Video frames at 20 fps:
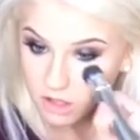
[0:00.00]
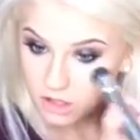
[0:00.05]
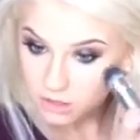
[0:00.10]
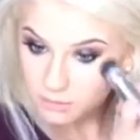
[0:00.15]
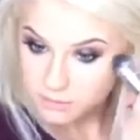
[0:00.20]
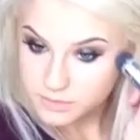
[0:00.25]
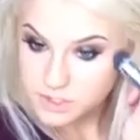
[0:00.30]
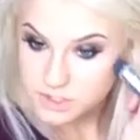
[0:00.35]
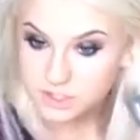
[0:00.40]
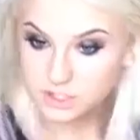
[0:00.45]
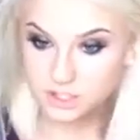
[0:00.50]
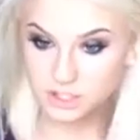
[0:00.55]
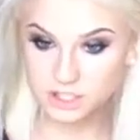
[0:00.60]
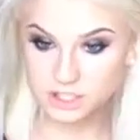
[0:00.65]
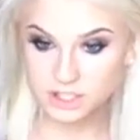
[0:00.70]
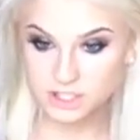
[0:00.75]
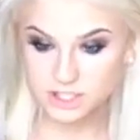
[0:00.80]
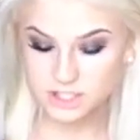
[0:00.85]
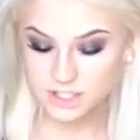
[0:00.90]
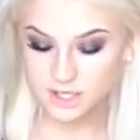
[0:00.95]
I'm just going
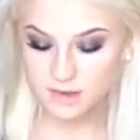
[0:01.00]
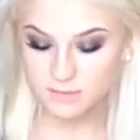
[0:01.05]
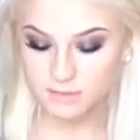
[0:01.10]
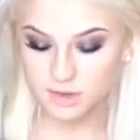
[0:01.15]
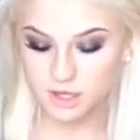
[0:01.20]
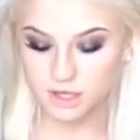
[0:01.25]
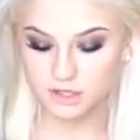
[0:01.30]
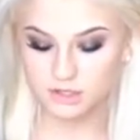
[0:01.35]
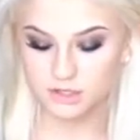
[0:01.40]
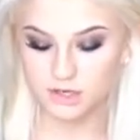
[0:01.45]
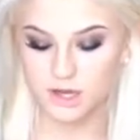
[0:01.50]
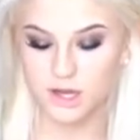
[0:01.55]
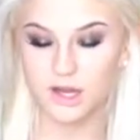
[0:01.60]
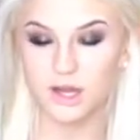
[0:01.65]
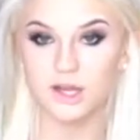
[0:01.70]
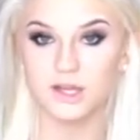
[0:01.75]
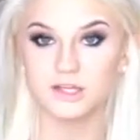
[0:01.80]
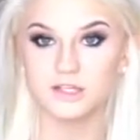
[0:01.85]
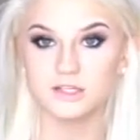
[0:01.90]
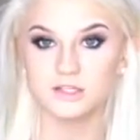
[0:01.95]
to set my under
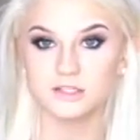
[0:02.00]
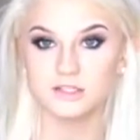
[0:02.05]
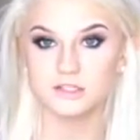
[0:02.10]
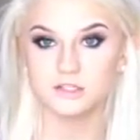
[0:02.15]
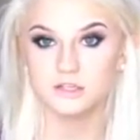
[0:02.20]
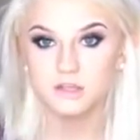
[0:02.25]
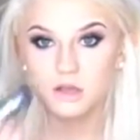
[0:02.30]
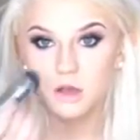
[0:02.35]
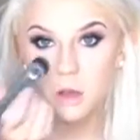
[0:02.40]
eyes.